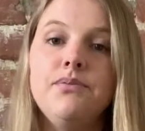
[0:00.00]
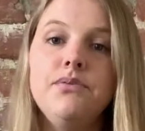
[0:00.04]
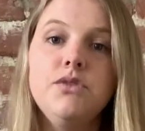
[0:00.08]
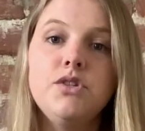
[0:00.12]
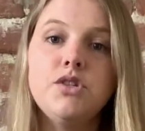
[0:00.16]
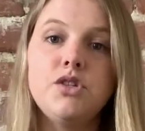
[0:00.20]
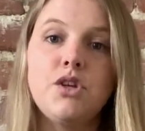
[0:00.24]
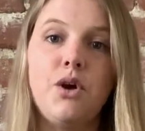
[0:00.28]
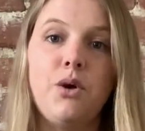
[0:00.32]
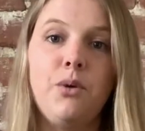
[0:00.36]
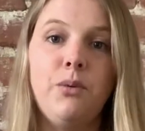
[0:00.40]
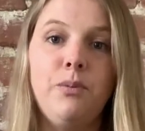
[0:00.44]

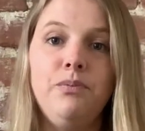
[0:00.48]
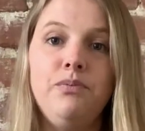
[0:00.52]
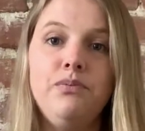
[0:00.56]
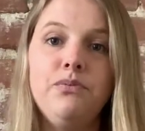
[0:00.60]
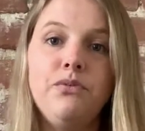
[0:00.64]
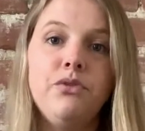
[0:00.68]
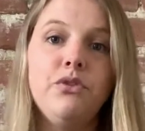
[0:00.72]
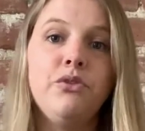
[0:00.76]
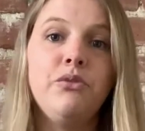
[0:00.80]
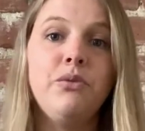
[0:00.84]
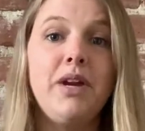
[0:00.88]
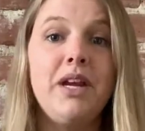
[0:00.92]
So
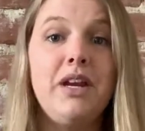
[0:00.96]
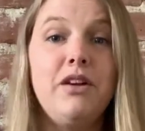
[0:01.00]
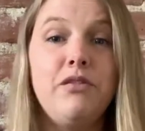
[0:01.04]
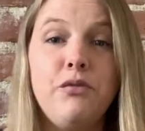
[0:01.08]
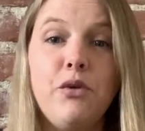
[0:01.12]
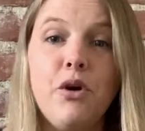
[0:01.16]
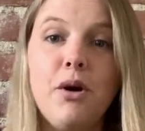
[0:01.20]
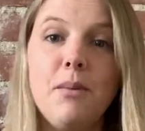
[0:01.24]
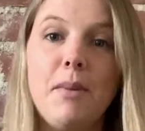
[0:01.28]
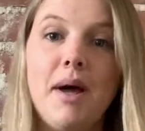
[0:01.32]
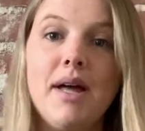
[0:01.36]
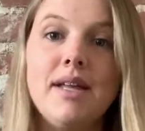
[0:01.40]
3 to
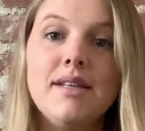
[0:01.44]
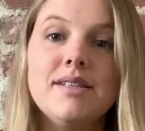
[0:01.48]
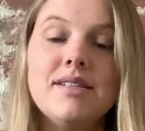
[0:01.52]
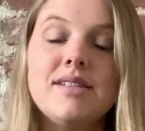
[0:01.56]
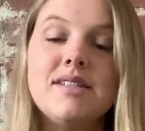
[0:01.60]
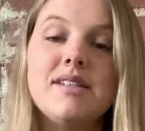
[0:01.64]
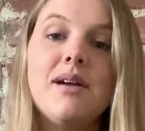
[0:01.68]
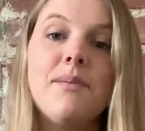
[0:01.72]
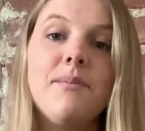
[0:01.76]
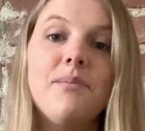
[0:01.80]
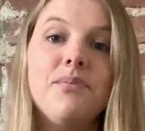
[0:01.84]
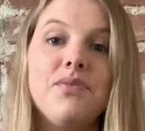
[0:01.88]
4 months,
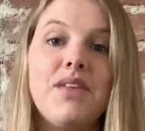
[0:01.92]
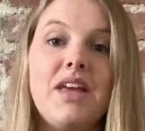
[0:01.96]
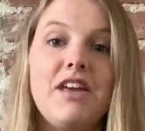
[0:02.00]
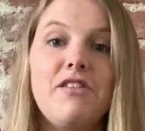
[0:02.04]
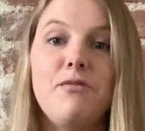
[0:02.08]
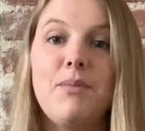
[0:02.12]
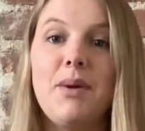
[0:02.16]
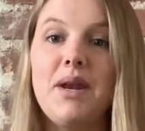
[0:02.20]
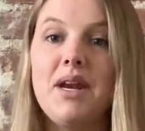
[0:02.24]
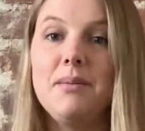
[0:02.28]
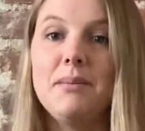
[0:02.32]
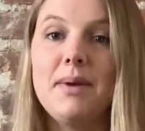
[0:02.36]

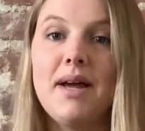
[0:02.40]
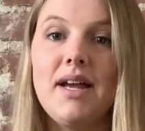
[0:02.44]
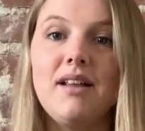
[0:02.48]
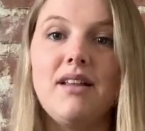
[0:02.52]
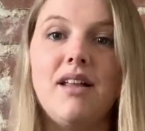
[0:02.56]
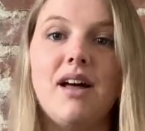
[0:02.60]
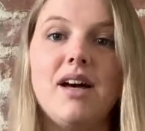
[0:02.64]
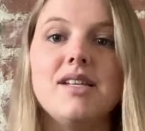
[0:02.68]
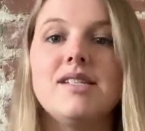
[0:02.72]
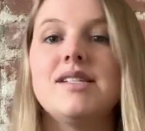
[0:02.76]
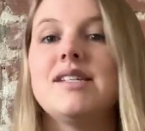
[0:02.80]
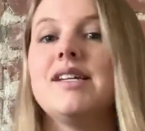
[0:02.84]
they've been in my
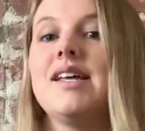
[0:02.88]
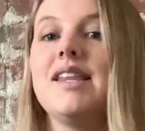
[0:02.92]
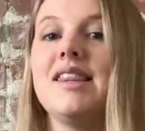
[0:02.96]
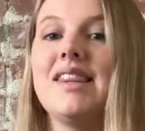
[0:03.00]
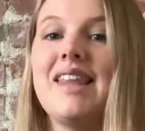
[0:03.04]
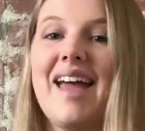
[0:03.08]
closet.